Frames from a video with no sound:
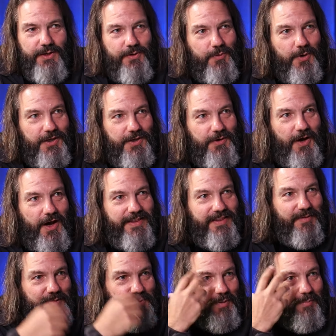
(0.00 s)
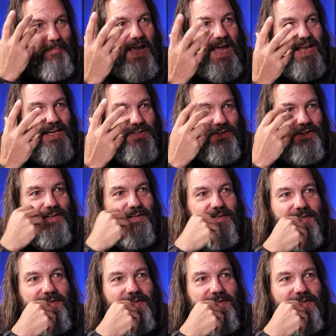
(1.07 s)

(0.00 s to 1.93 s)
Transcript: Where you got them to imagine.